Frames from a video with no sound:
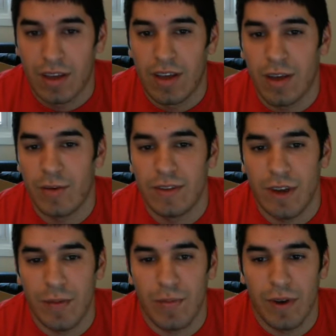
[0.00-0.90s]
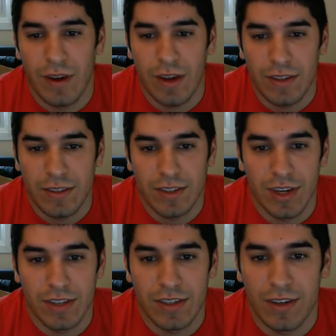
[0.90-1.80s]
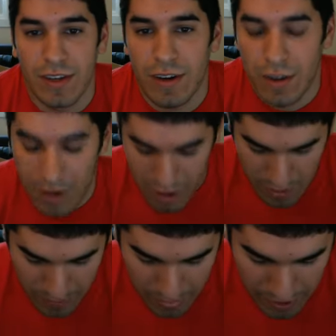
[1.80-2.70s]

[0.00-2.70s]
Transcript: Hey, what's up? Uh, this is Justin here. Um,